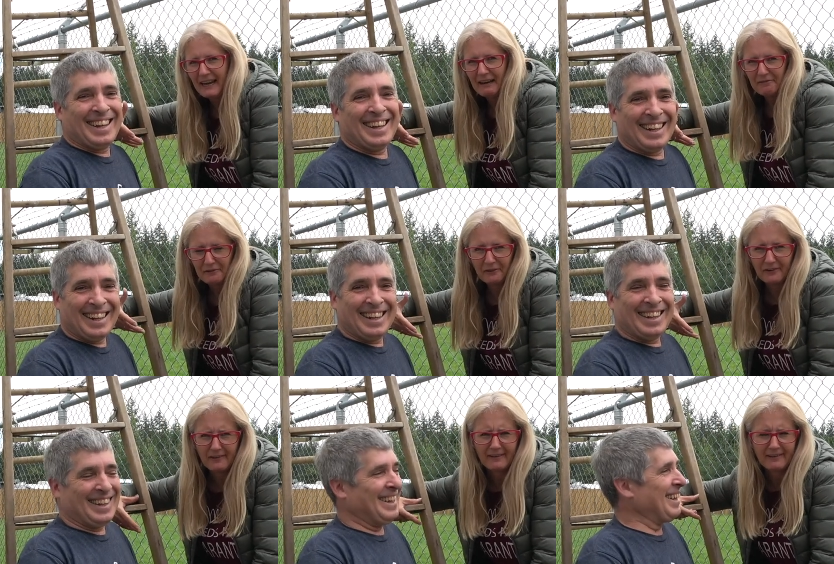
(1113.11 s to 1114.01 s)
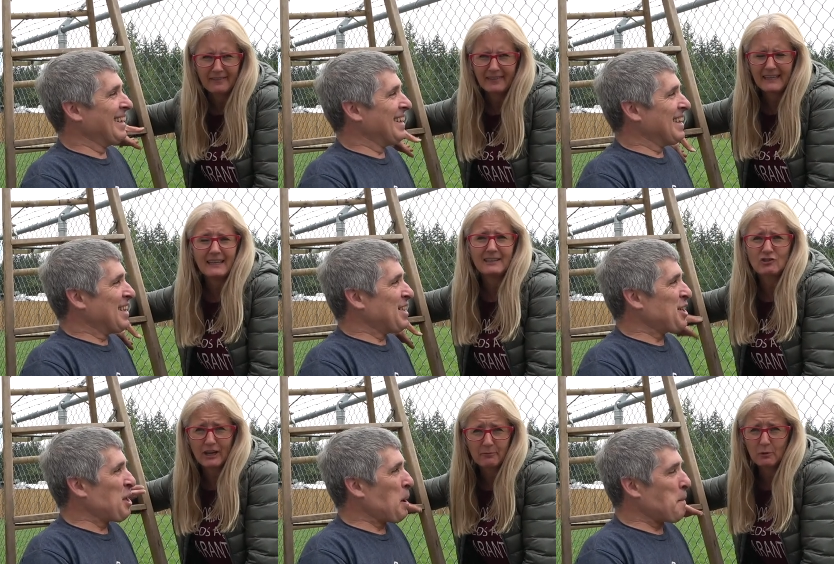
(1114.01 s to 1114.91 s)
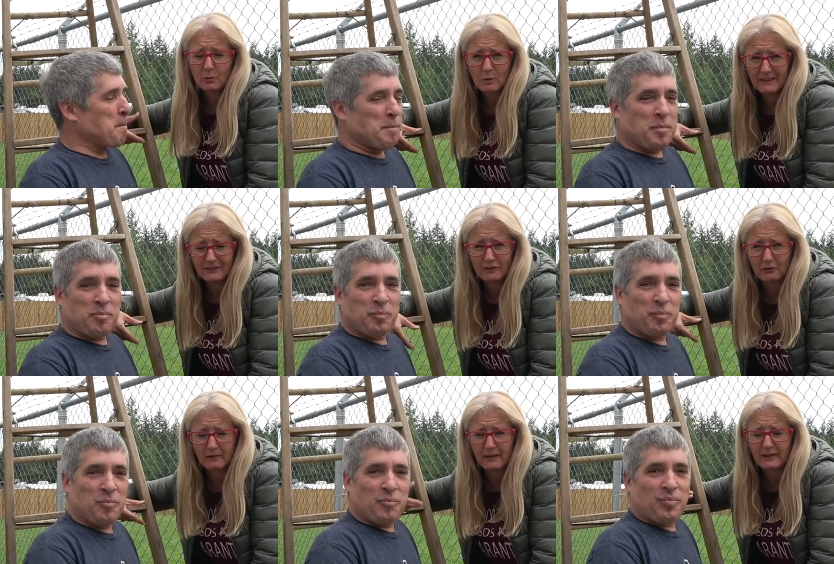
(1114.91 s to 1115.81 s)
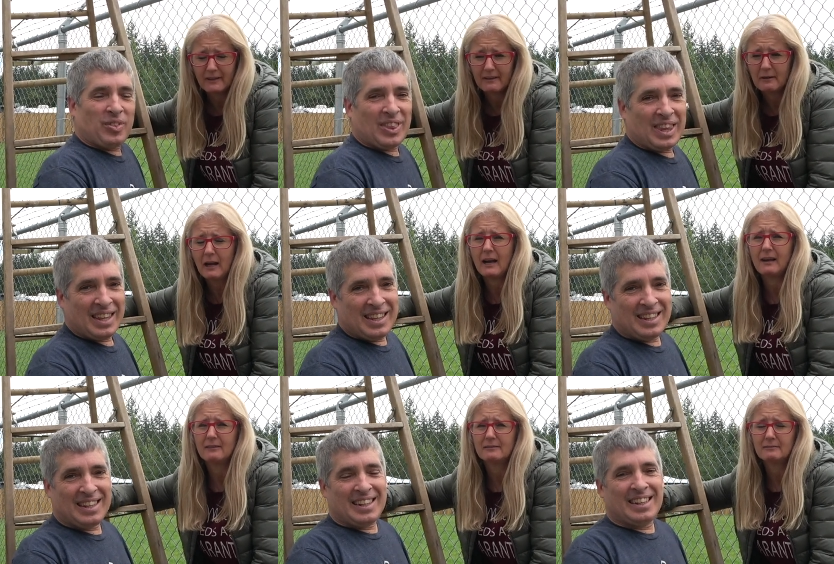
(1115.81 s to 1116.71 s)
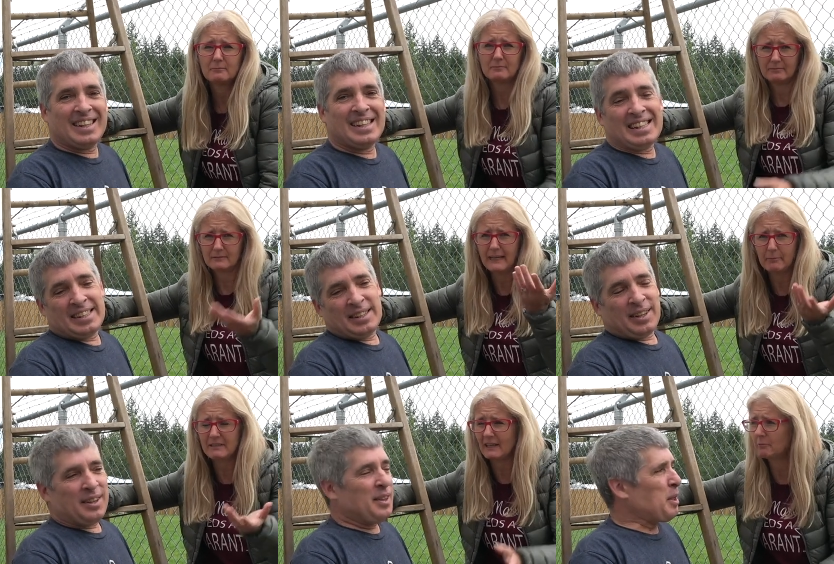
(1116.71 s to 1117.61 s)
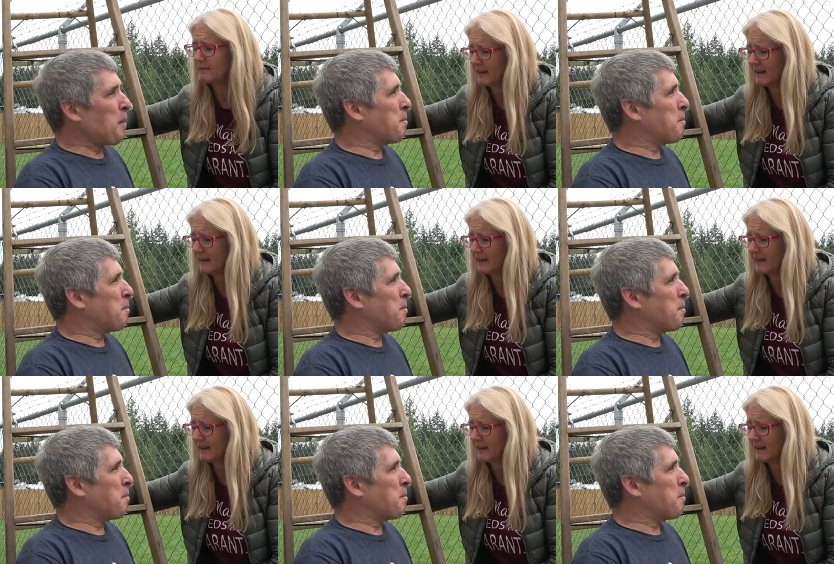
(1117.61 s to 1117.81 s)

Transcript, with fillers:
Speaker 1: after the general once over, uh, like we said, we